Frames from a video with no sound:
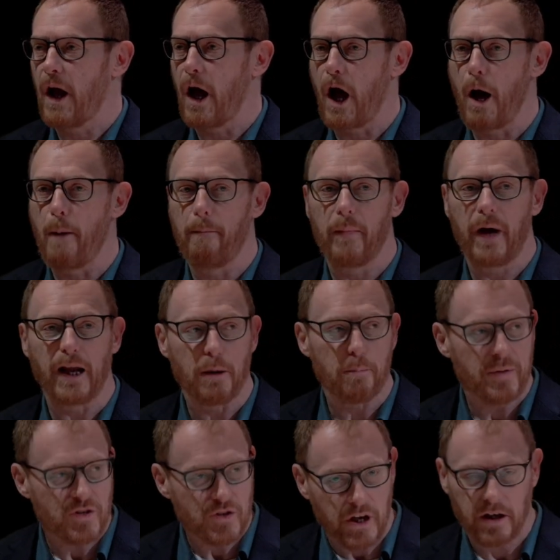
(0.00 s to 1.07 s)
And
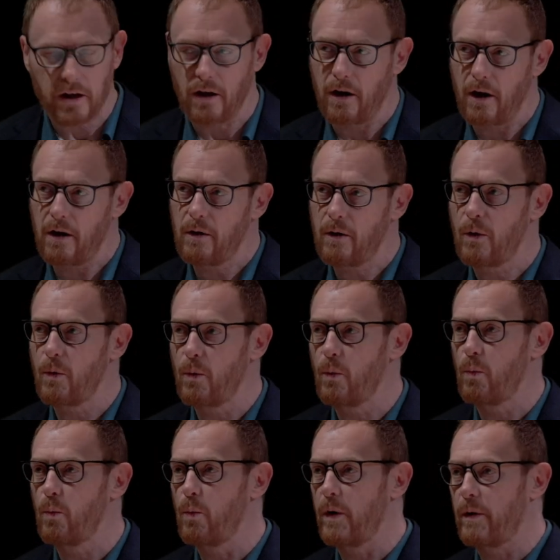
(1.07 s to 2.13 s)
in particular,
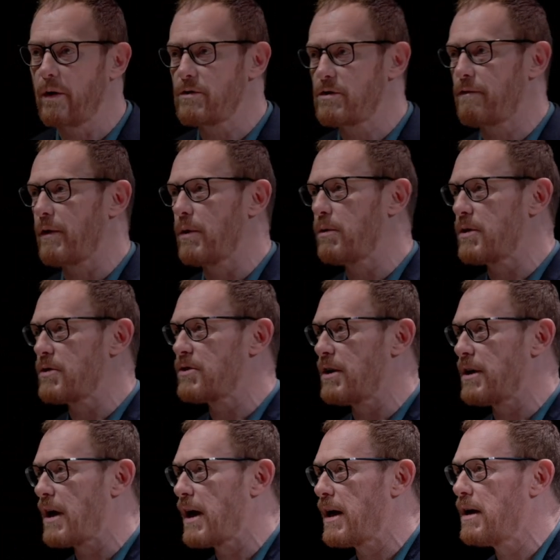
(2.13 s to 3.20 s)
we're going to focus
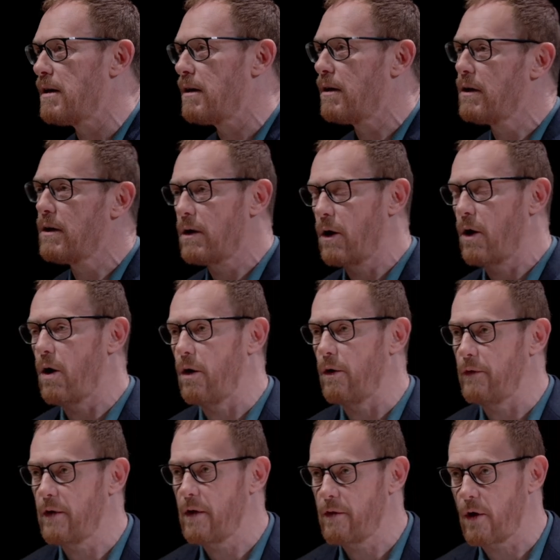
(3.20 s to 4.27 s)
today
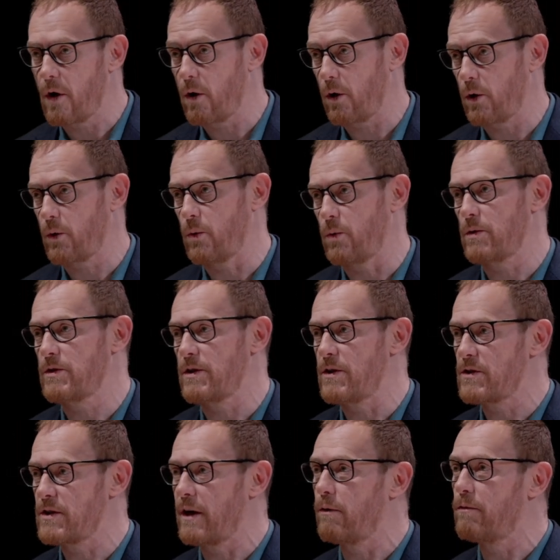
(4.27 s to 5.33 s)
on the Holocaust
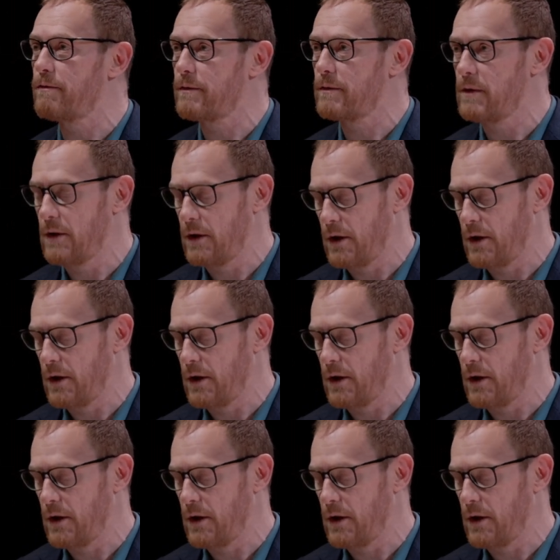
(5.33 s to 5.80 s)
itself.